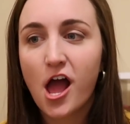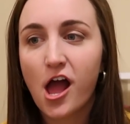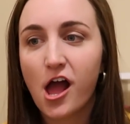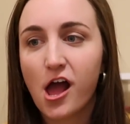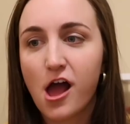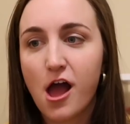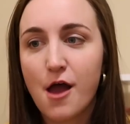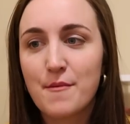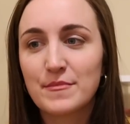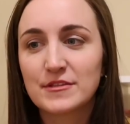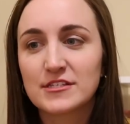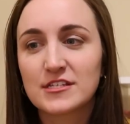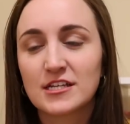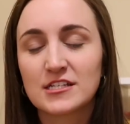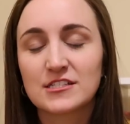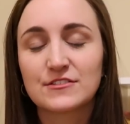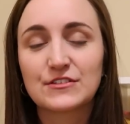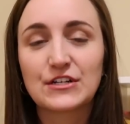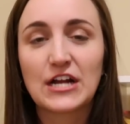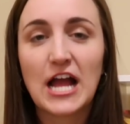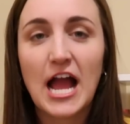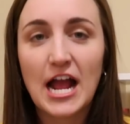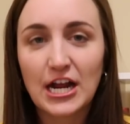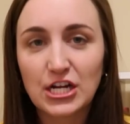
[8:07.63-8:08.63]
It stands
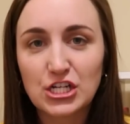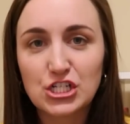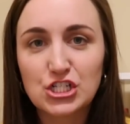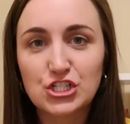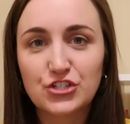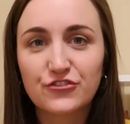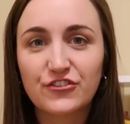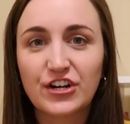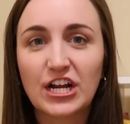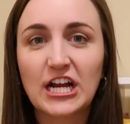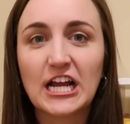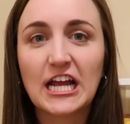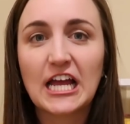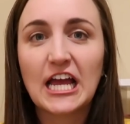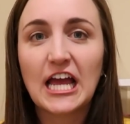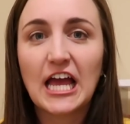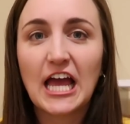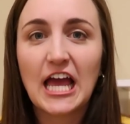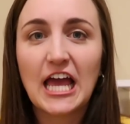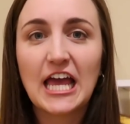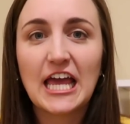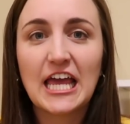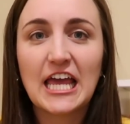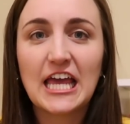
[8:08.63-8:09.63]
for extrovert,
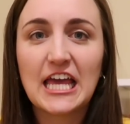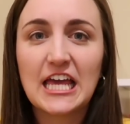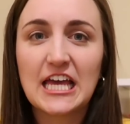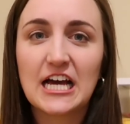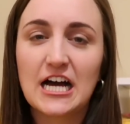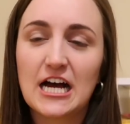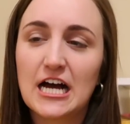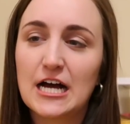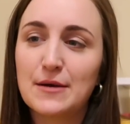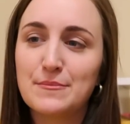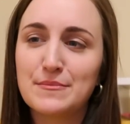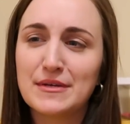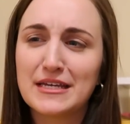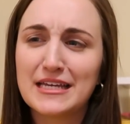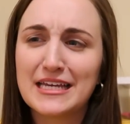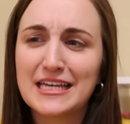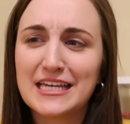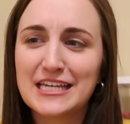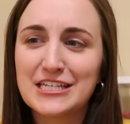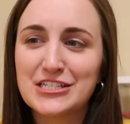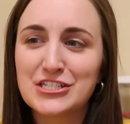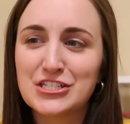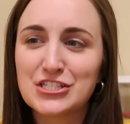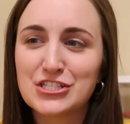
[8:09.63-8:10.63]

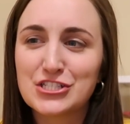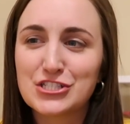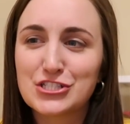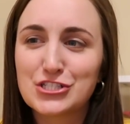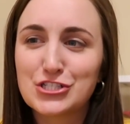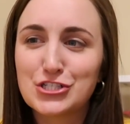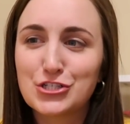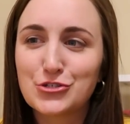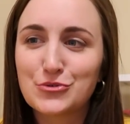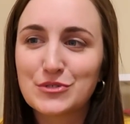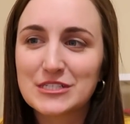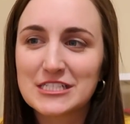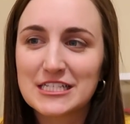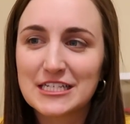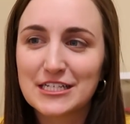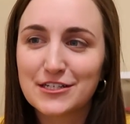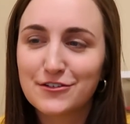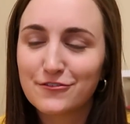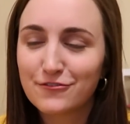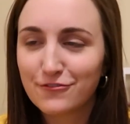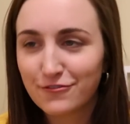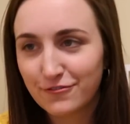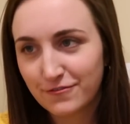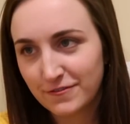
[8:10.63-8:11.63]

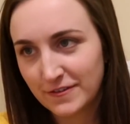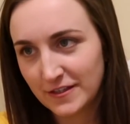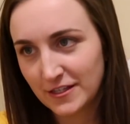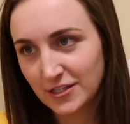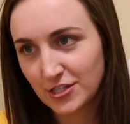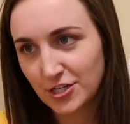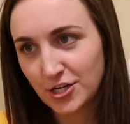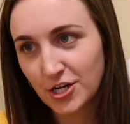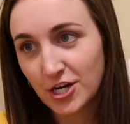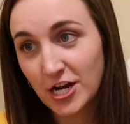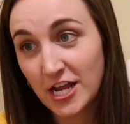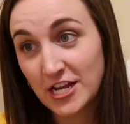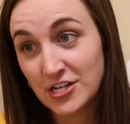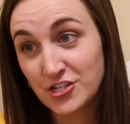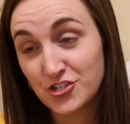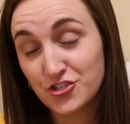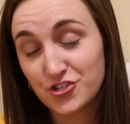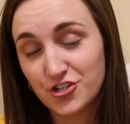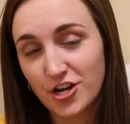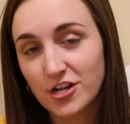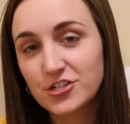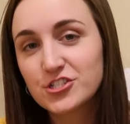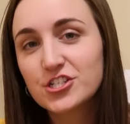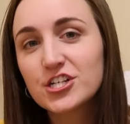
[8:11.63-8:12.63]
intuitive, feeler, and
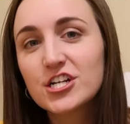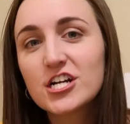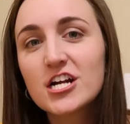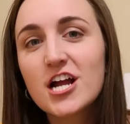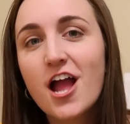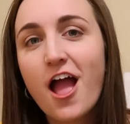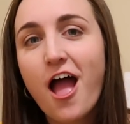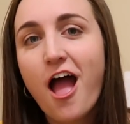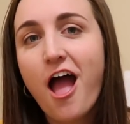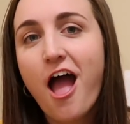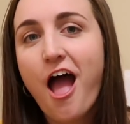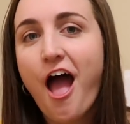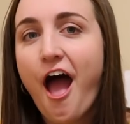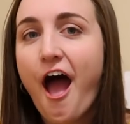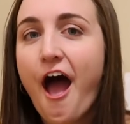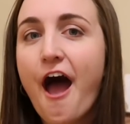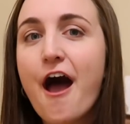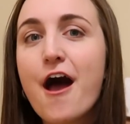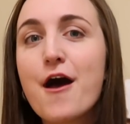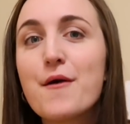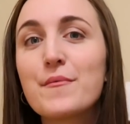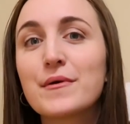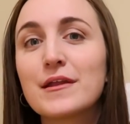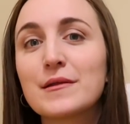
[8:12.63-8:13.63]
judger.
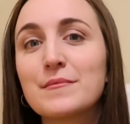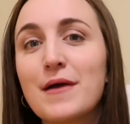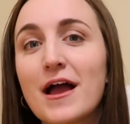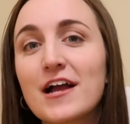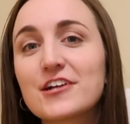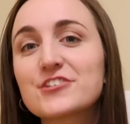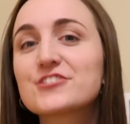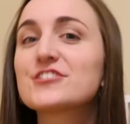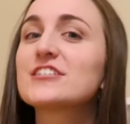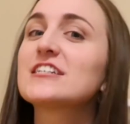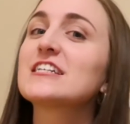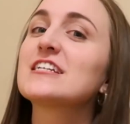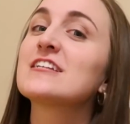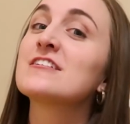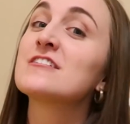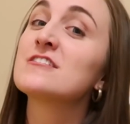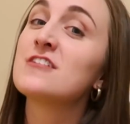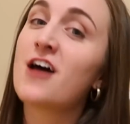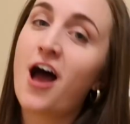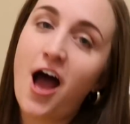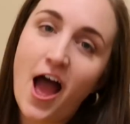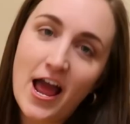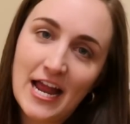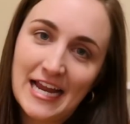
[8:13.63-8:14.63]
And I'm actually
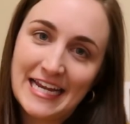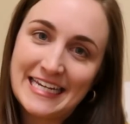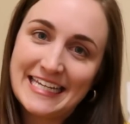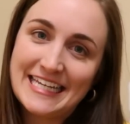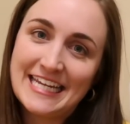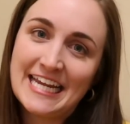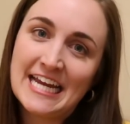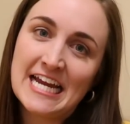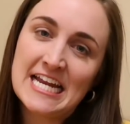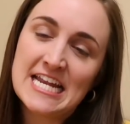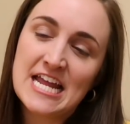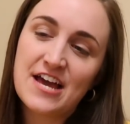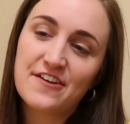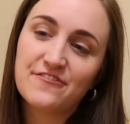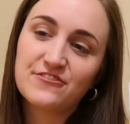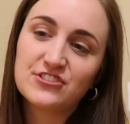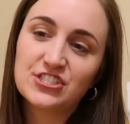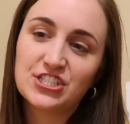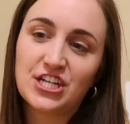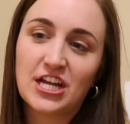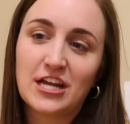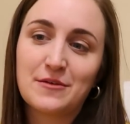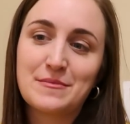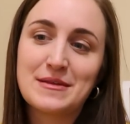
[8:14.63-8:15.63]
not an
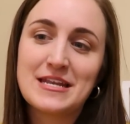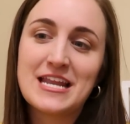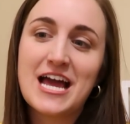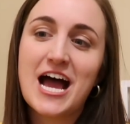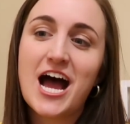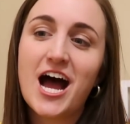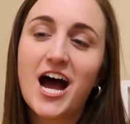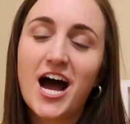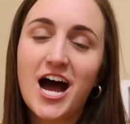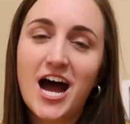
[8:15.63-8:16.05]
ENFJ, I'm an